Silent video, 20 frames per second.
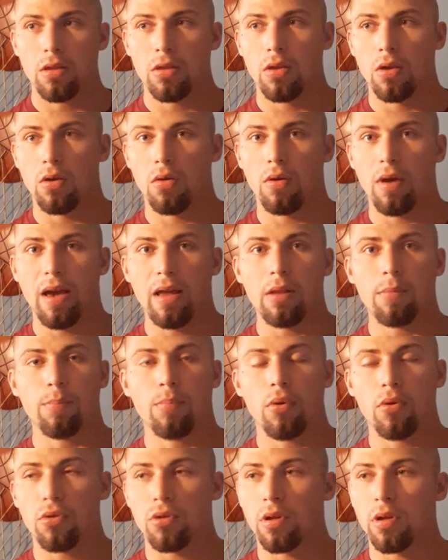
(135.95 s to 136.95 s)
You know, I had to
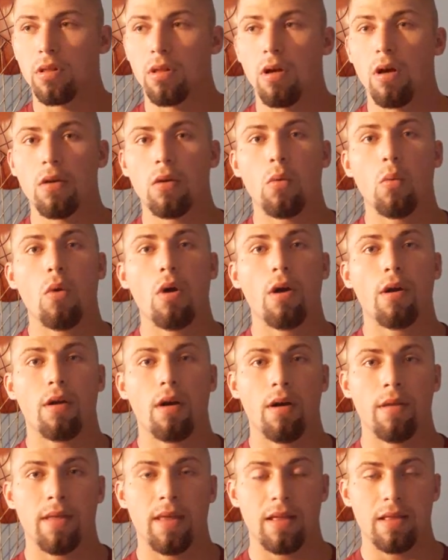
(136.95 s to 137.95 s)
push and claw to
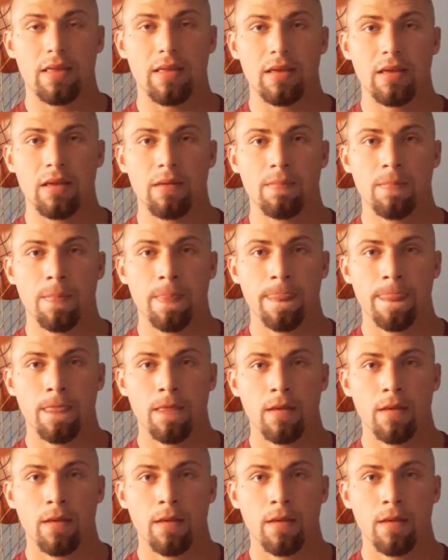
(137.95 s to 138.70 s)
walk on that team.